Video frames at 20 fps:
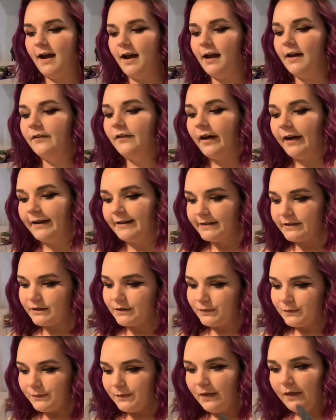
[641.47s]
have iced
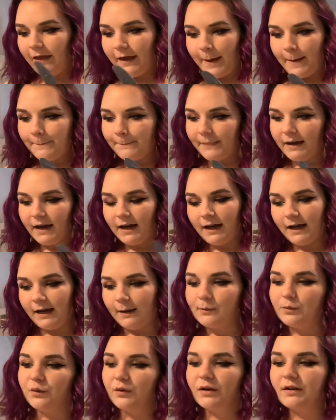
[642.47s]
them and I'm
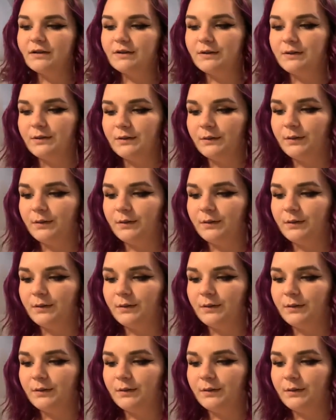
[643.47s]
going to